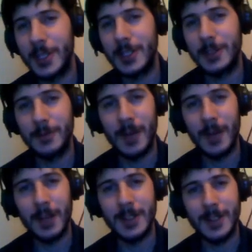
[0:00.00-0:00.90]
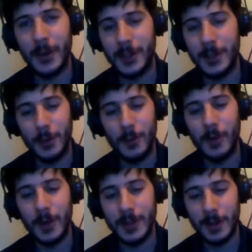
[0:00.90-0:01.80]
it's just filler to tide you over
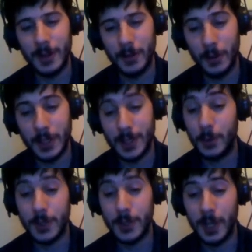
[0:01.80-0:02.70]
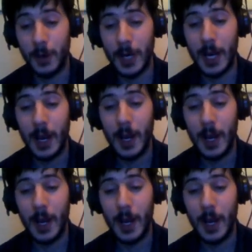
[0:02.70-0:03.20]
until I've got these other ones going.